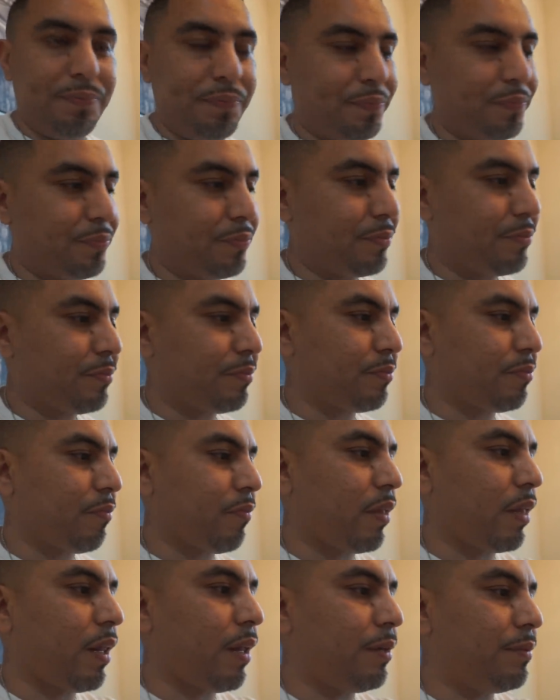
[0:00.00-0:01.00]
No, to
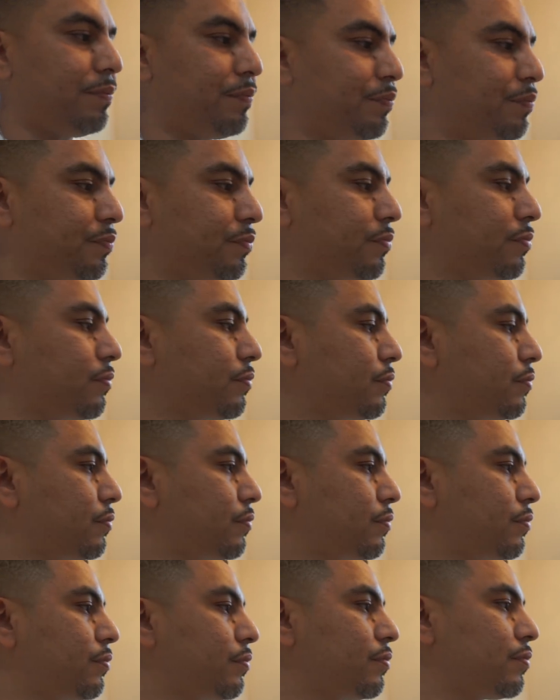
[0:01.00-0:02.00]
my defense, you guys,